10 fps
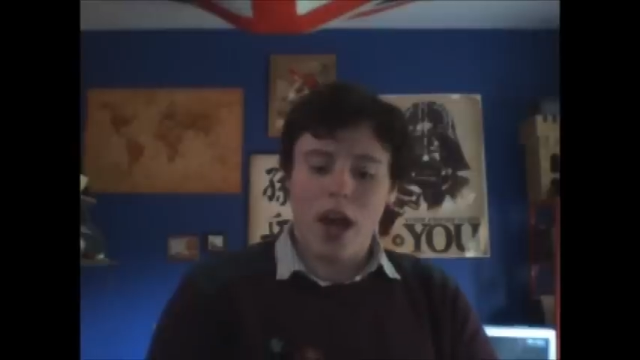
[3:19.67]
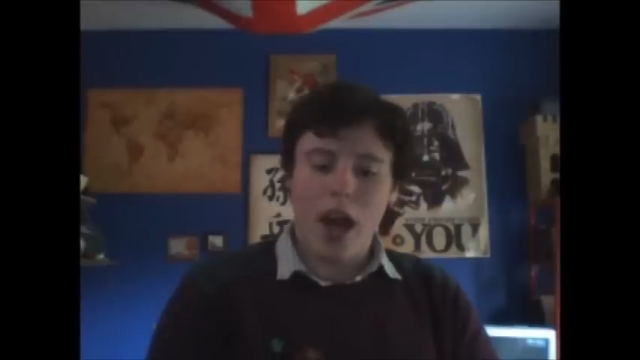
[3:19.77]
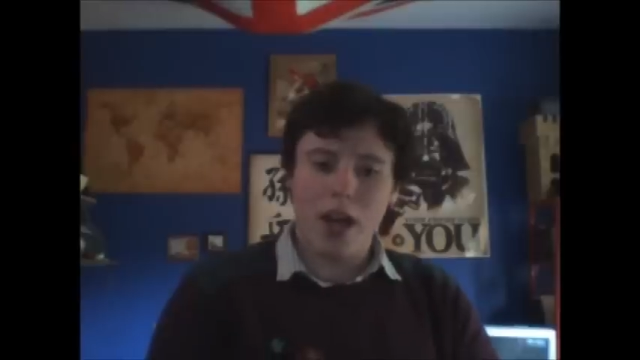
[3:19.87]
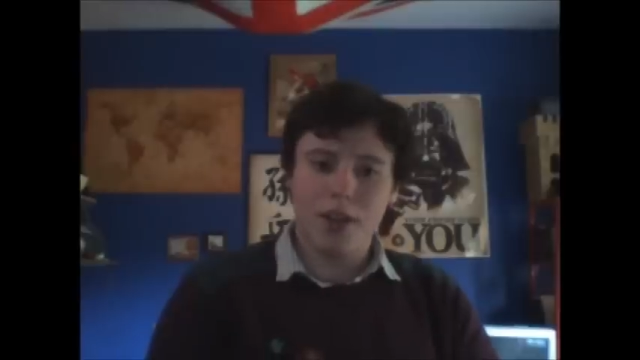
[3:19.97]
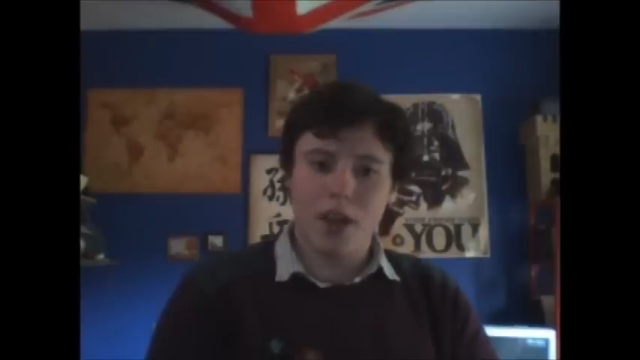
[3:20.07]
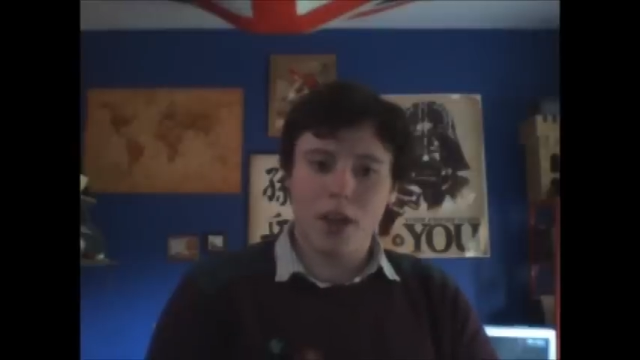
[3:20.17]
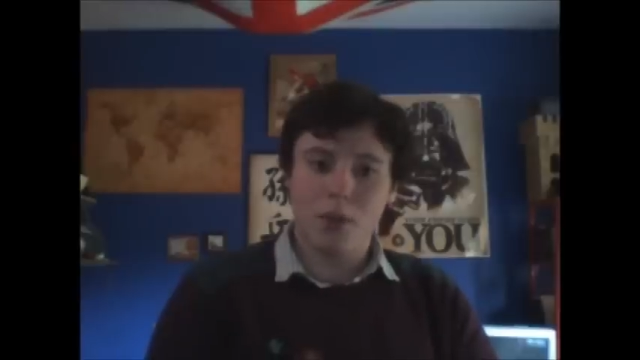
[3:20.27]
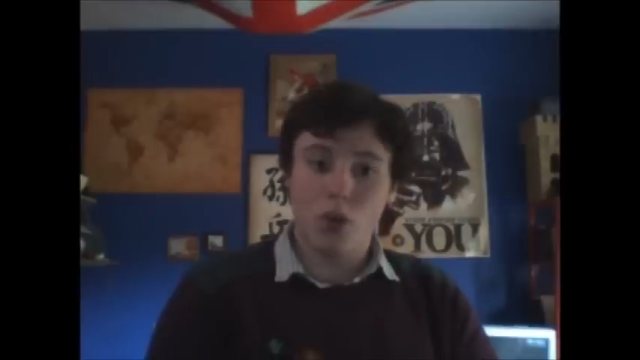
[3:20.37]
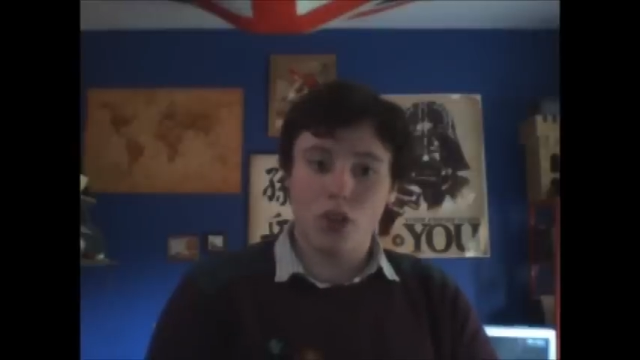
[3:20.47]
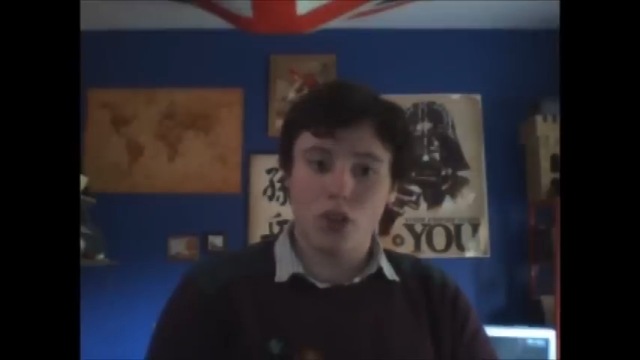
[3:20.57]
and
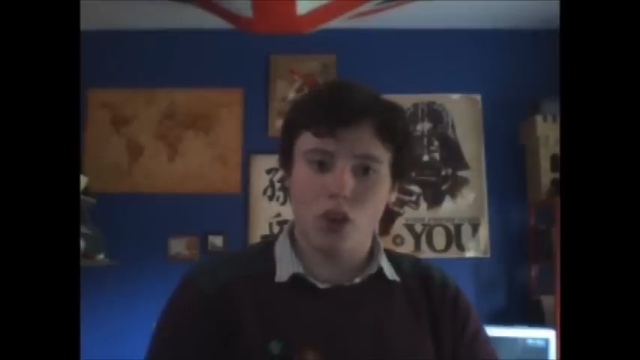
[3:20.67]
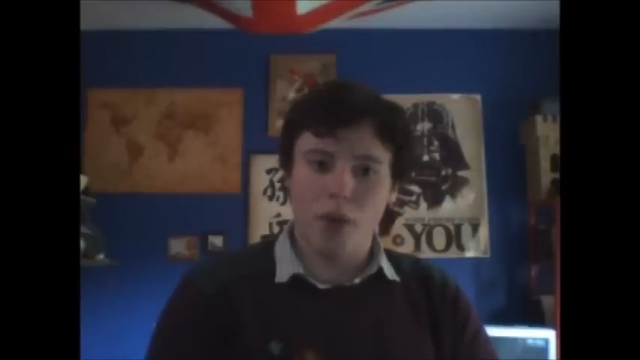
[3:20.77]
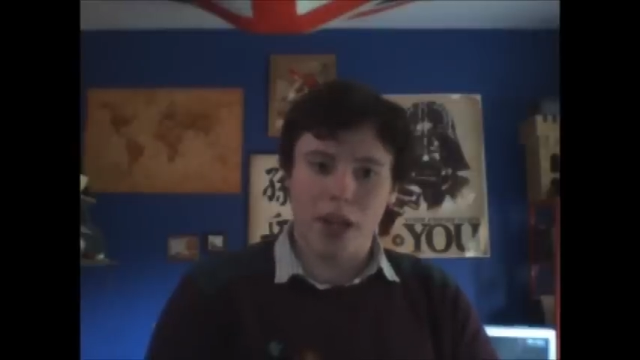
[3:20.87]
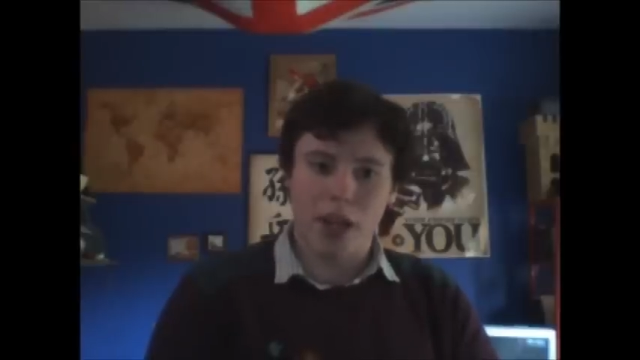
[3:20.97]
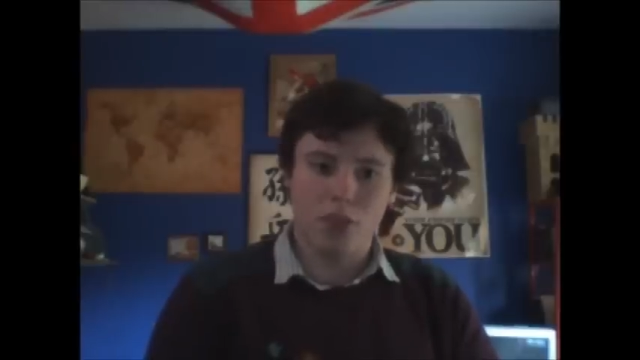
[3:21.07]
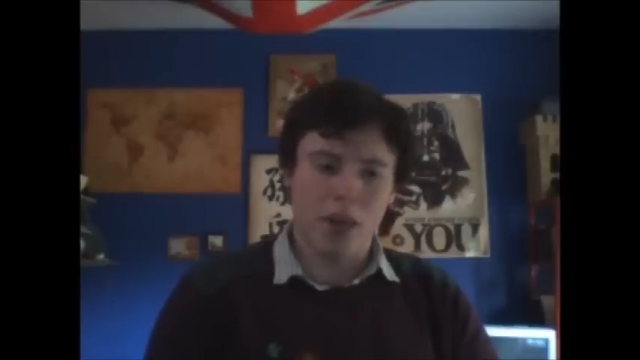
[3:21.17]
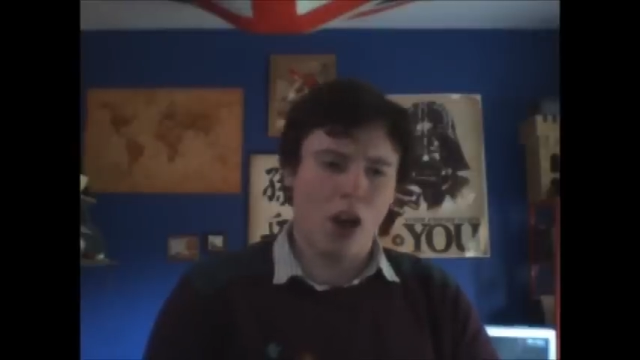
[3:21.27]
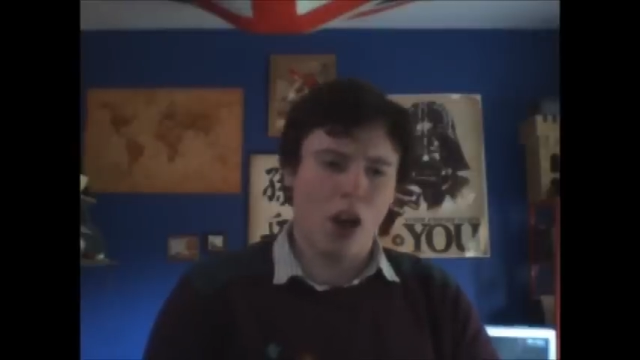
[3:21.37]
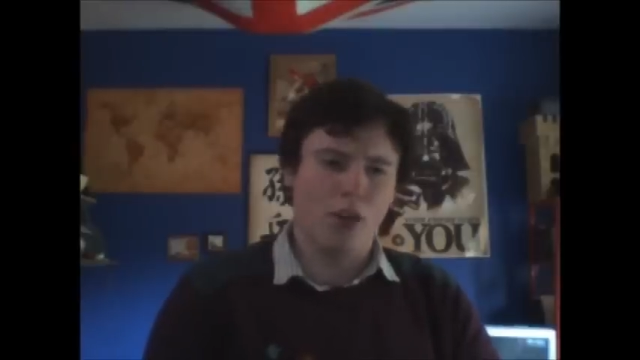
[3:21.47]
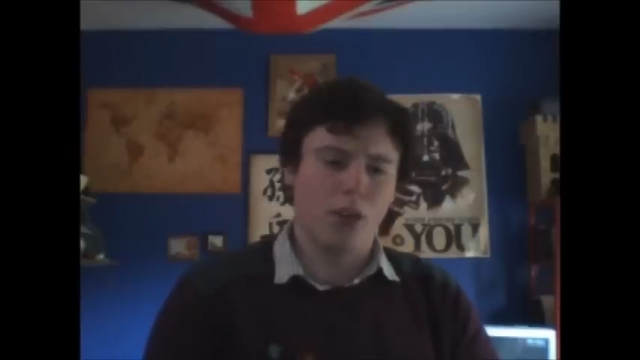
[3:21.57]
I'm going to crawl back into my
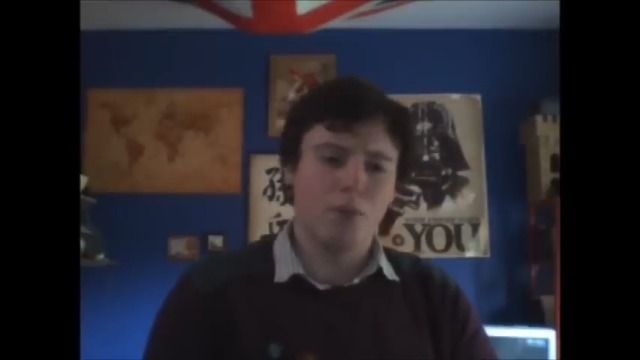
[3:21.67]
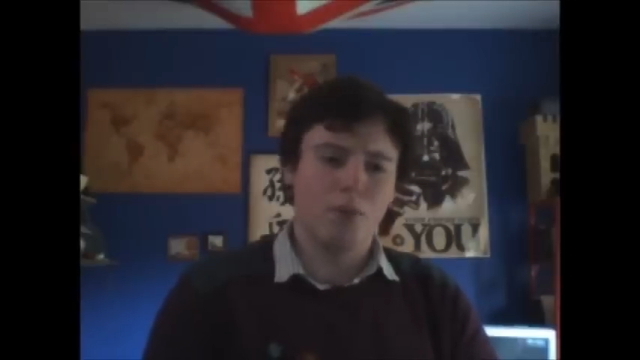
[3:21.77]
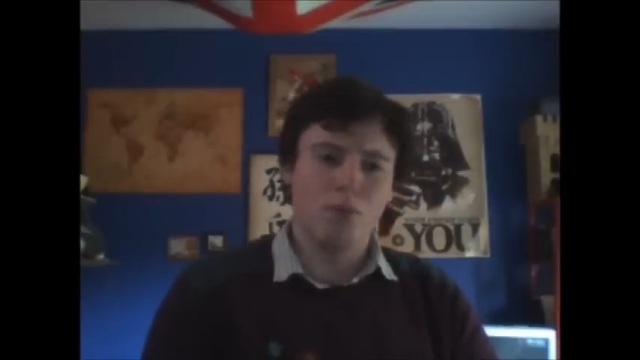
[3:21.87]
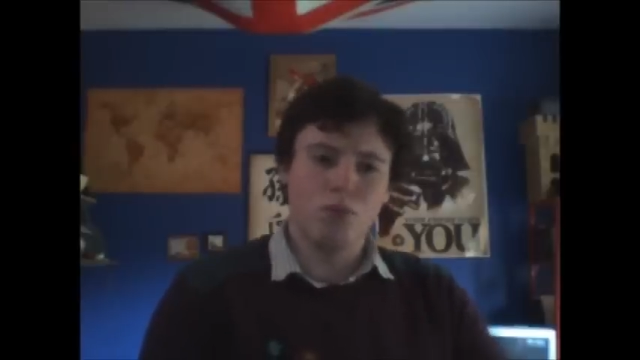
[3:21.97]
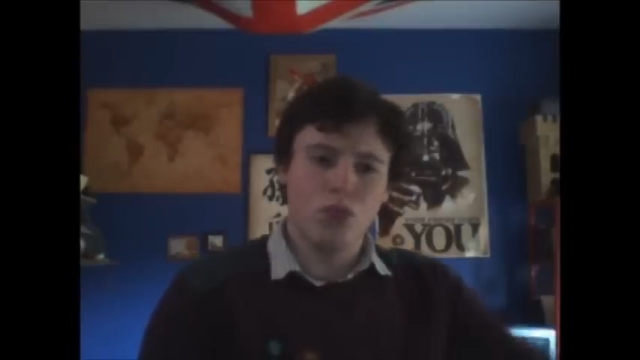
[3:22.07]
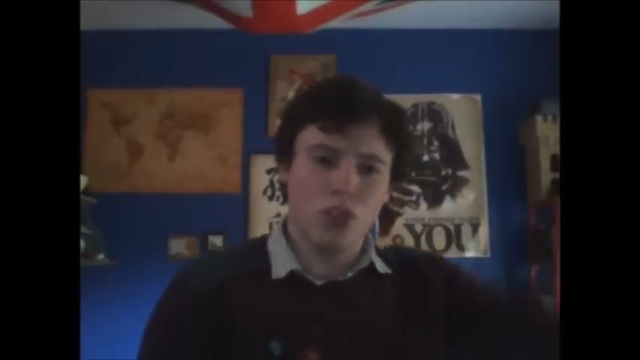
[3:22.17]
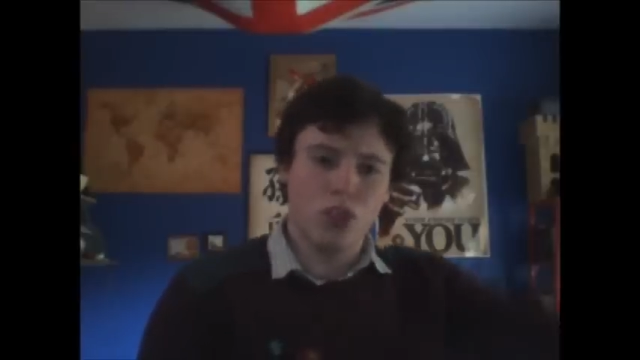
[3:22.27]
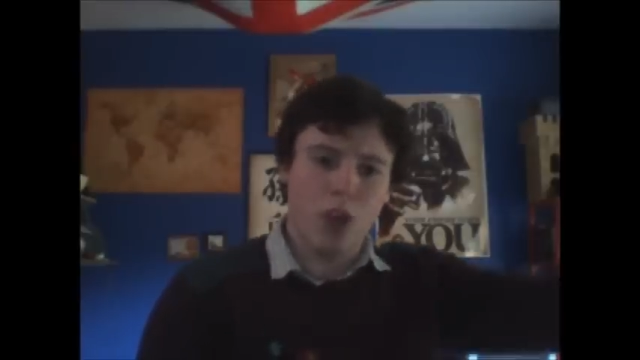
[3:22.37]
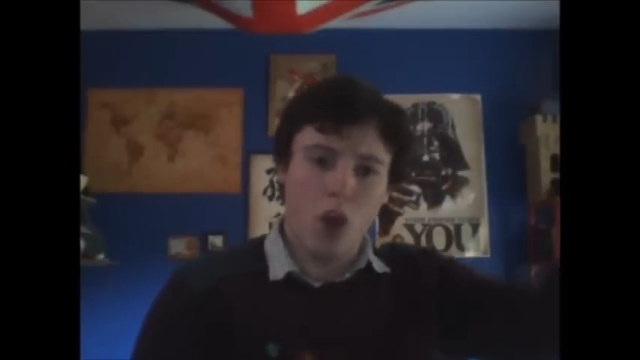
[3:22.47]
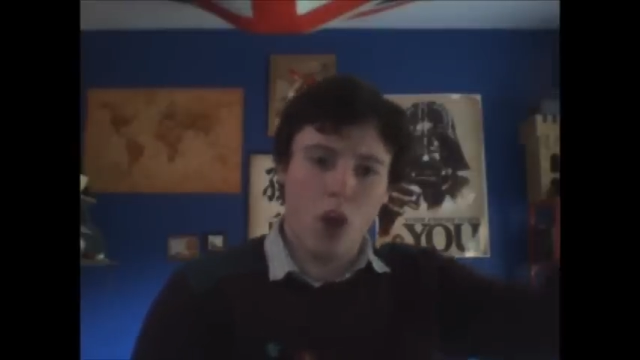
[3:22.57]
coffin.
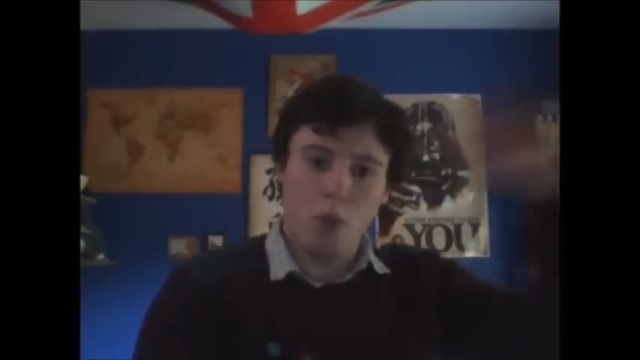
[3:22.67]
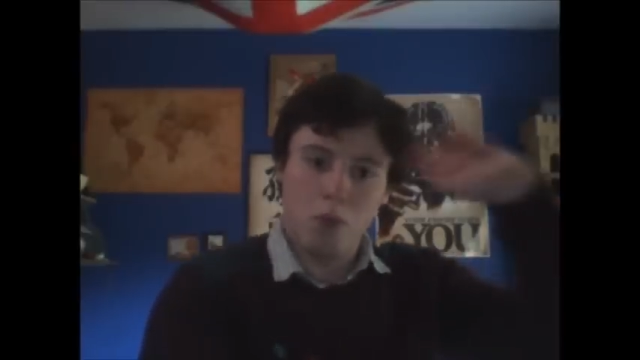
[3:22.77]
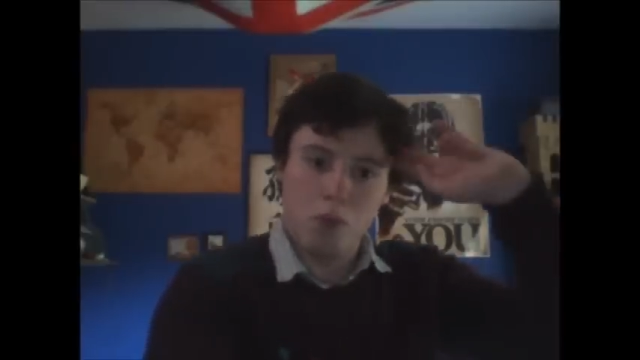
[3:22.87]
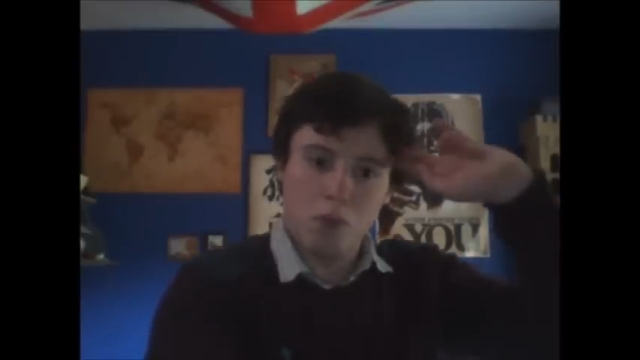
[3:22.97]
Cheerio!